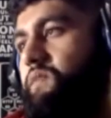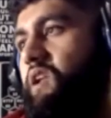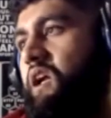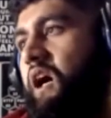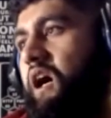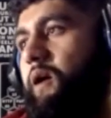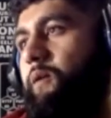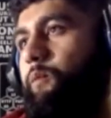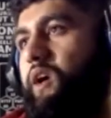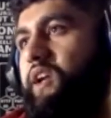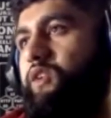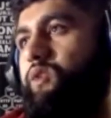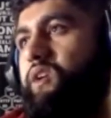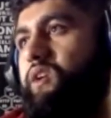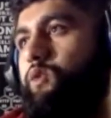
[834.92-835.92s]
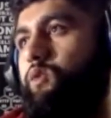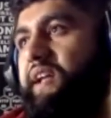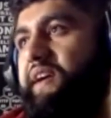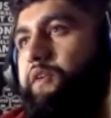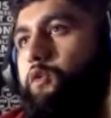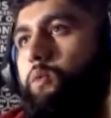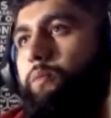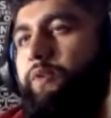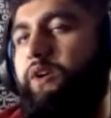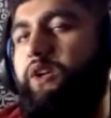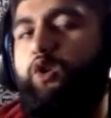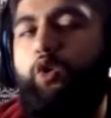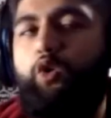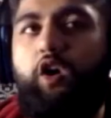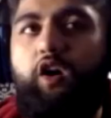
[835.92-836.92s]
Where you can do like group
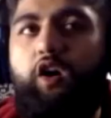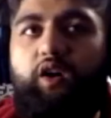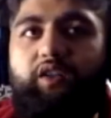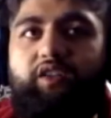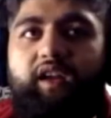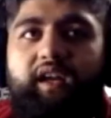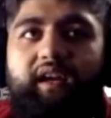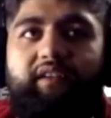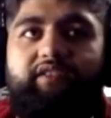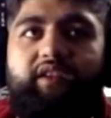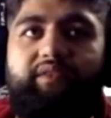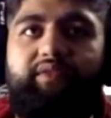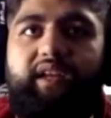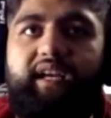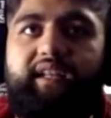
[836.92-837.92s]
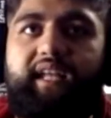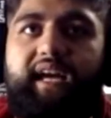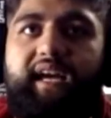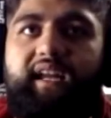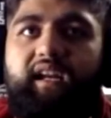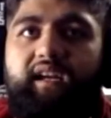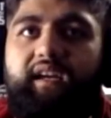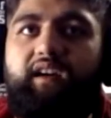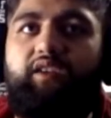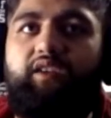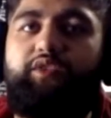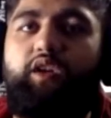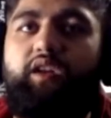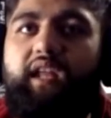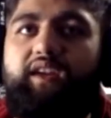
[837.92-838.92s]
video calls and stuff like that. It'll
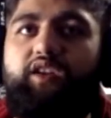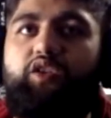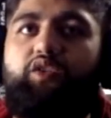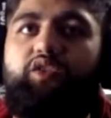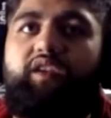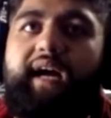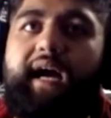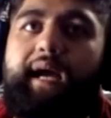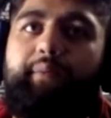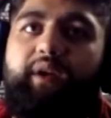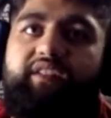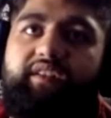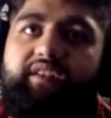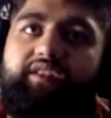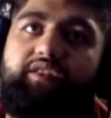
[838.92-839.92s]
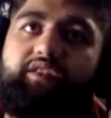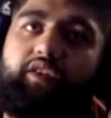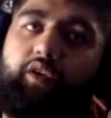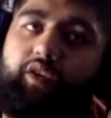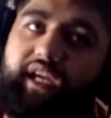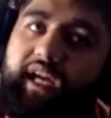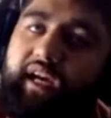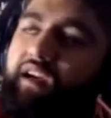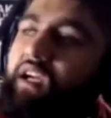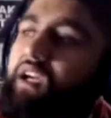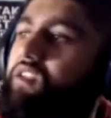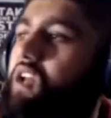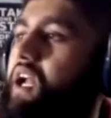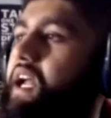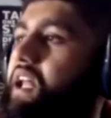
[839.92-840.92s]
feel like you're using iMessage. So yeah,
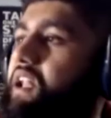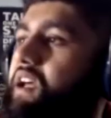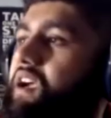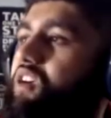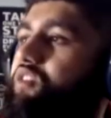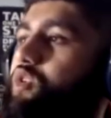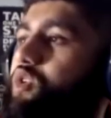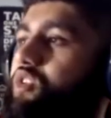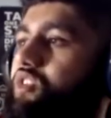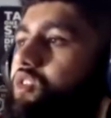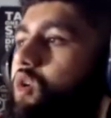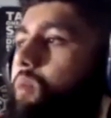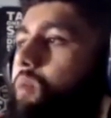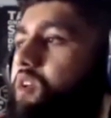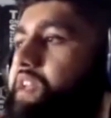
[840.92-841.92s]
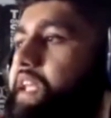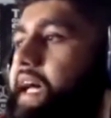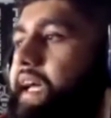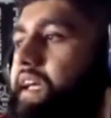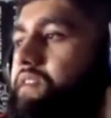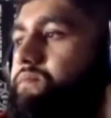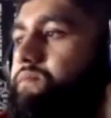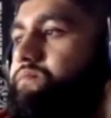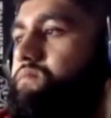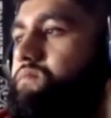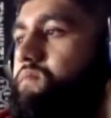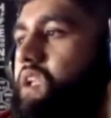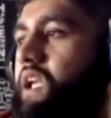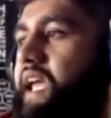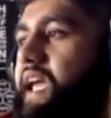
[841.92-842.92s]
thought I'd let our viewers know about that,
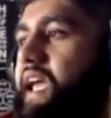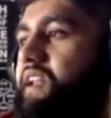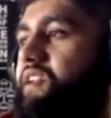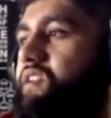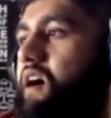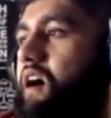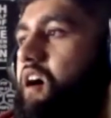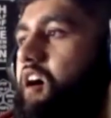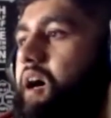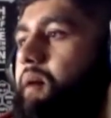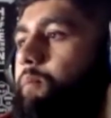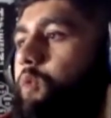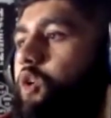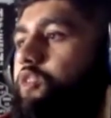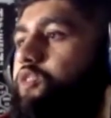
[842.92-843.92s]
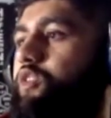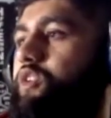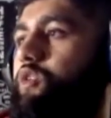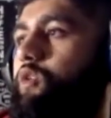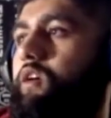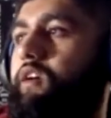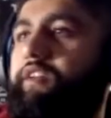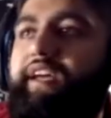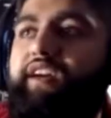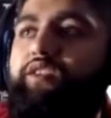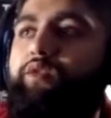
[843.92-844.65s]
and I'll have more for you all next